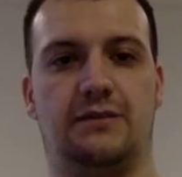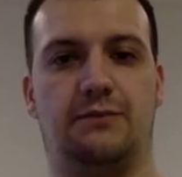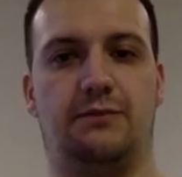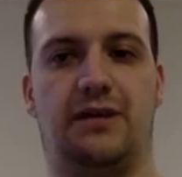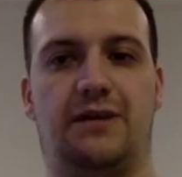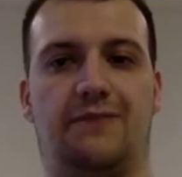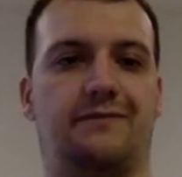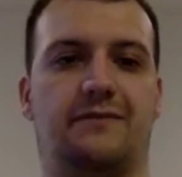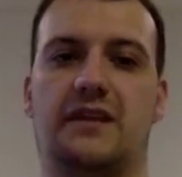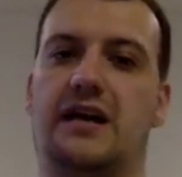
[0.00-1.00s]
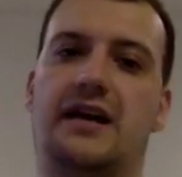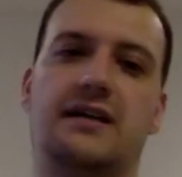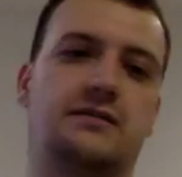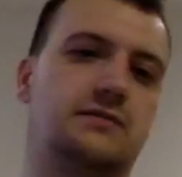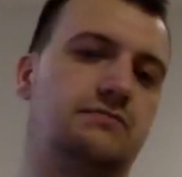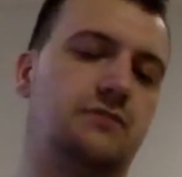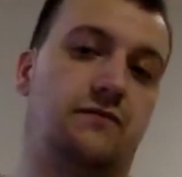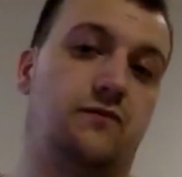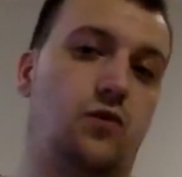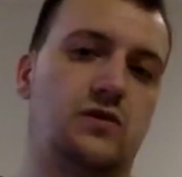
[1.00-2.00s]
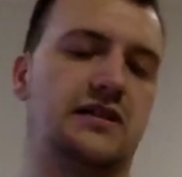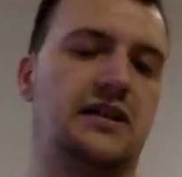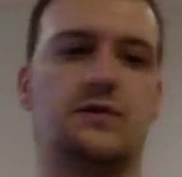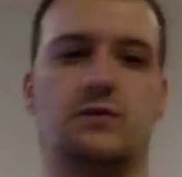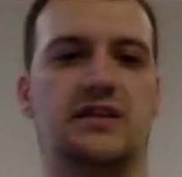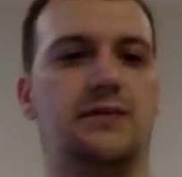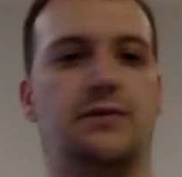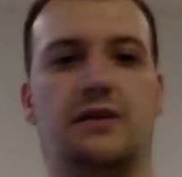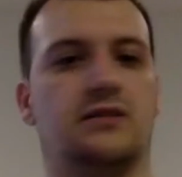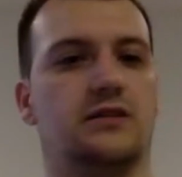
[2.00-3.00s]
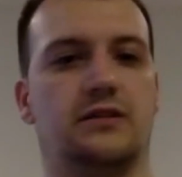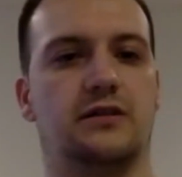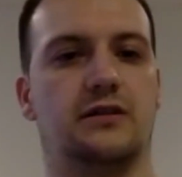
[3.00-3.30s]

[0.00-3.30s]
But unfortunately, that's what GDPR is going to do.